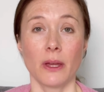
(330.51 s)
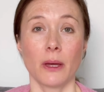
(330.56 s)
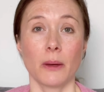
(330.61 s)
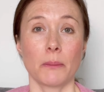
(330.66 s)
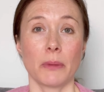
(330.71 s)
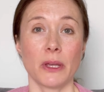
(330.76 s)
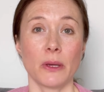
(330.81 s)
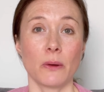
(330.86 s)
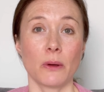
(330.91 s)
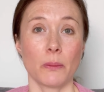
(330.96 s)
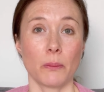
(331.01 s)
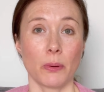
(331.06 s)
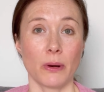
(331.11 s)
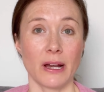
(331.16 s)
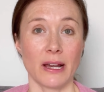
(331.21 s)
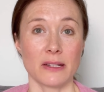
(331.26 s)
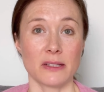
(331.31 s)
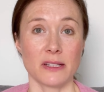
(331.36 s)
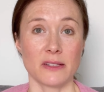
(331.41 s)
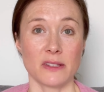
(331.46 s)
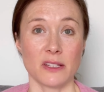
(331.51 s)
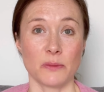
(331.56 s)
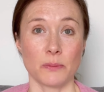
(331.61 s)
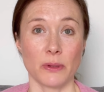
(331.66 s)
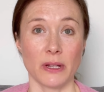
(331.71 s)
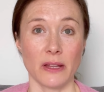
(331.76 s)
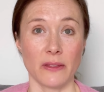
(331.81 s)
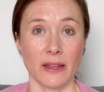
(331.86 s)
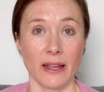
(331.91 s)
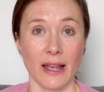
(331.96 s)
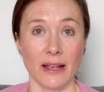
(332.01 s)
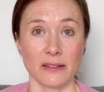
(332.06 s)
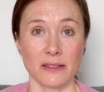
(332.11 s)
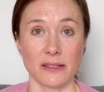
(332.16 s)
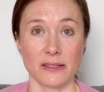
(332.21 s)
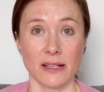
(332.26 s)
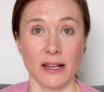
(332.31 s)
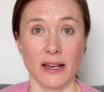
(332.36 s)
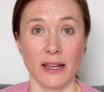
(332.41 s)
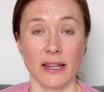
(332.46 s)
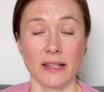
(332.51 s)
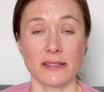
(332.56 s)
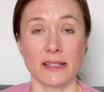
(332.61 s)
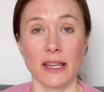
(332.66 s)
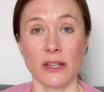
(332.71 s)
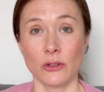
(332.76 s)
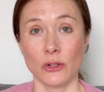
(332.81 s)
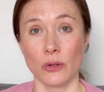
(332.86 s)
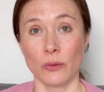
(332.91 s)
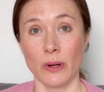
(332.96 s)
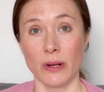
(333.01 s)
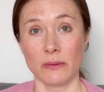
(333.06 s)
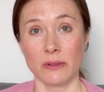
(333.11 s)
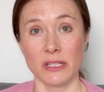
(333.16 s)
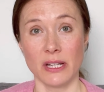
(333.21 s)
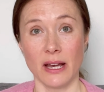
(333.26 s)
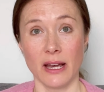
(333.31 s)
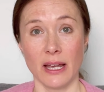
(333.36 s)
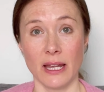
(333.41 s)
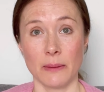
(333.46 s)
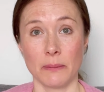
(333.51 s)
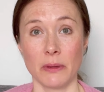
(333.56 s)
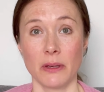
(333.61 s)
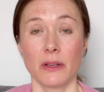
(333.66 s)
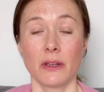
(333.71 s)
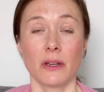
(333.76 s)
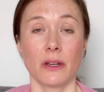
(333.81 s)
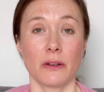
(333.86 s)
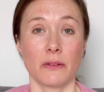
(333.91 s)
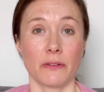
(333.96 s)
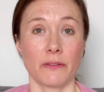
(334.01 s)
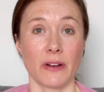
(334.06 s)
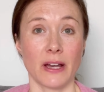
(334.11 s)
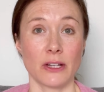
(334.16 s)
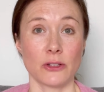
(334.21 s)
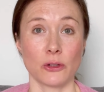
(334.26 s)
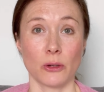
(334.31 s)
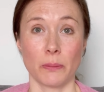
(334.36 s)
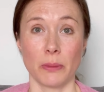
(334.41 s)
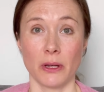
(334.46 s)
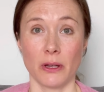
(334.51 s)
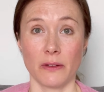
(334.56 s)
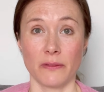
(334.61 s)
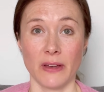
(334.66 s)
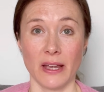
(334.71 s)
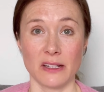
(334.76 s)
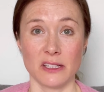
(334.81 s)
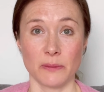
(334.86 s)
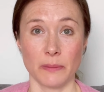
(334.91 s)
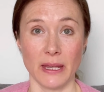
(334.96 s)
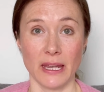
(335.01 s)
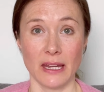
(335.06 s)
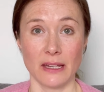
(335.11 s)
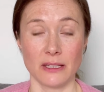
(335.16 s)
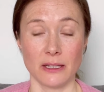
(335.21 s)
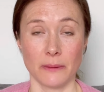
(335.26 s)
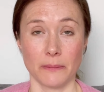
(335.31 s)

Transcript: but you can practice this breathing exercise in your own time and find your perfect speed.